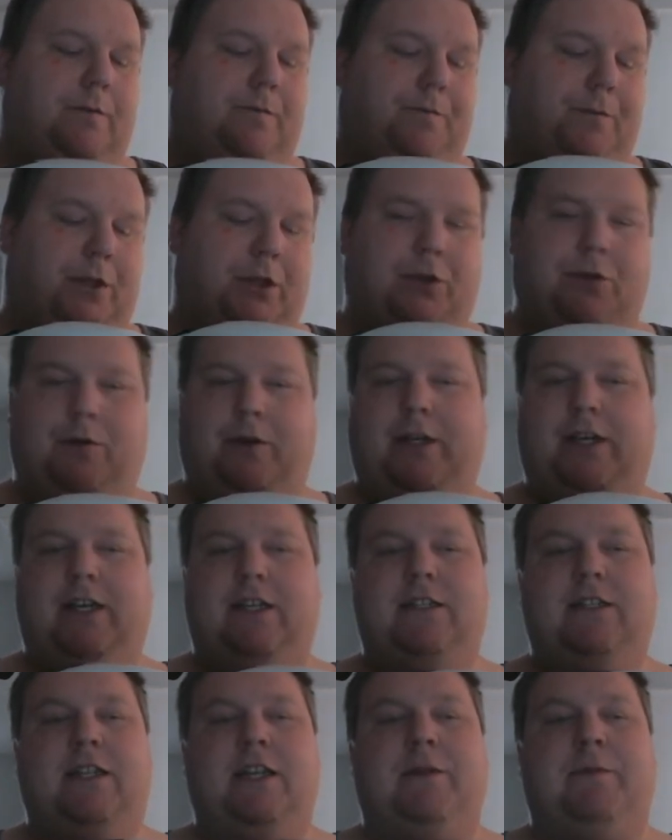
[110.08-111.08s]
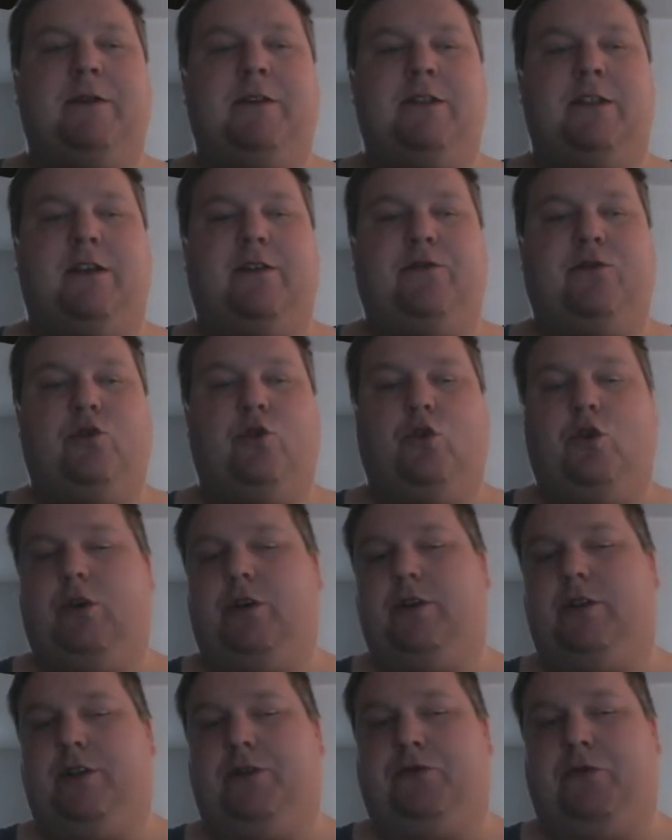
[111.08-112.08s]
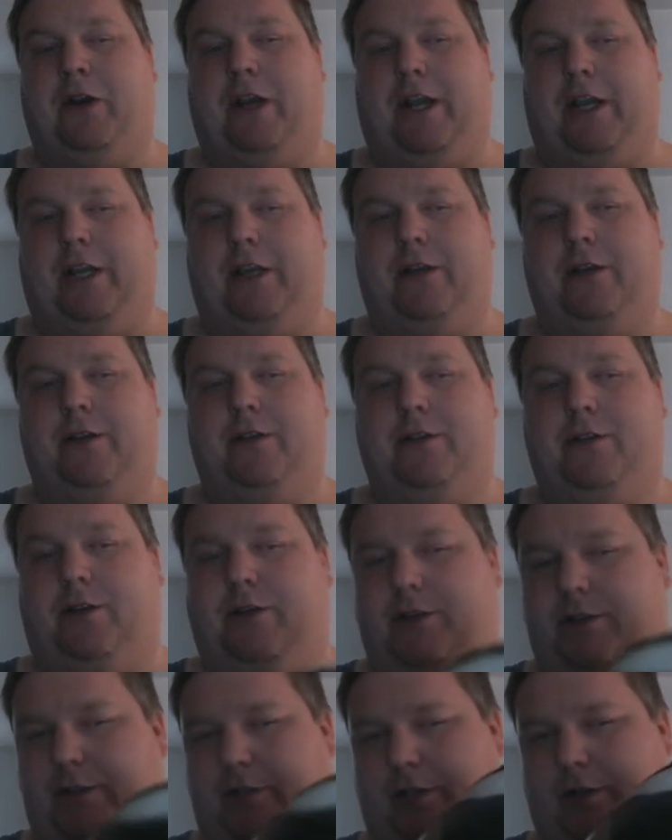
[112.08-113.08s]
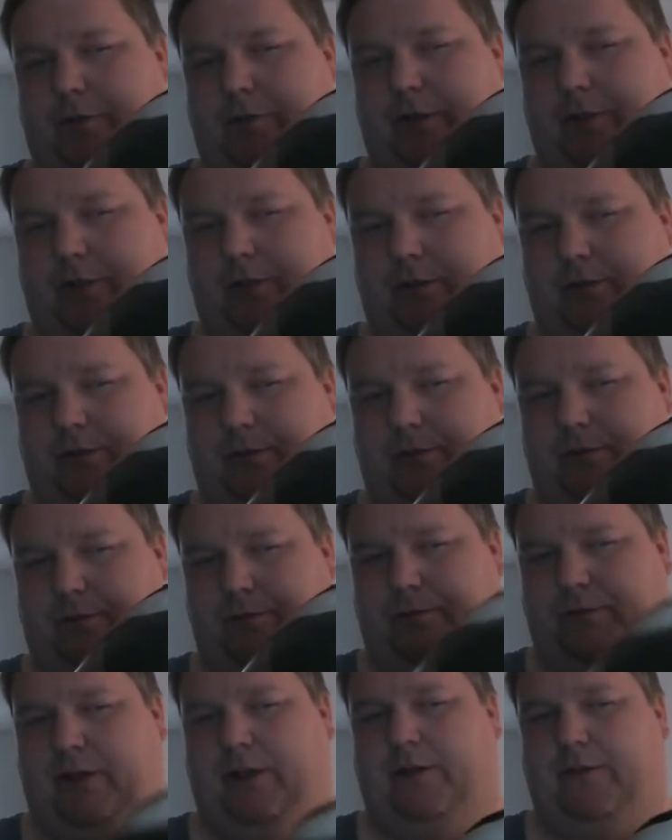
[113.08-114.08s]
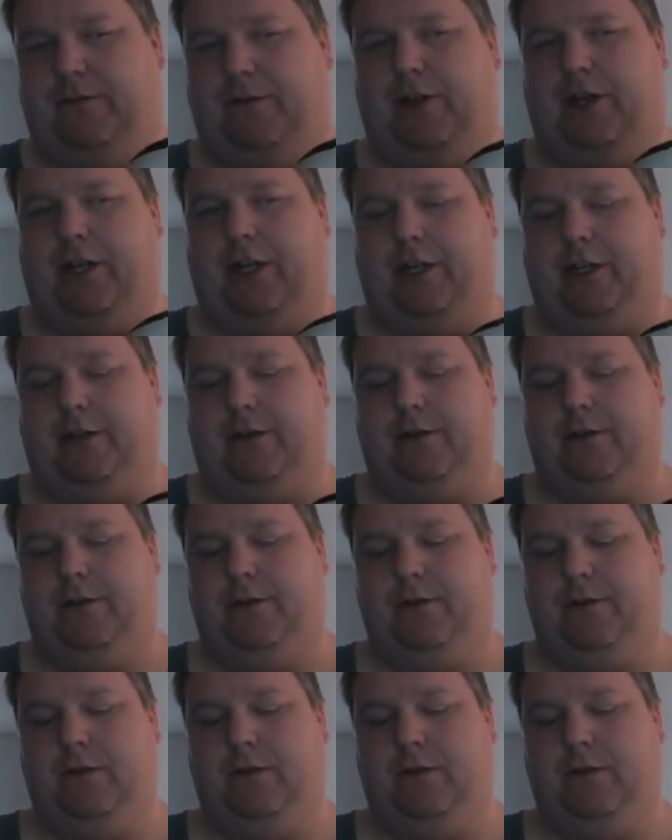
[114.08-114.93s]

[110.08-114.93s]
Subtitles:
the 3 days of the MSF course, it rained. So this helmet's been in rain.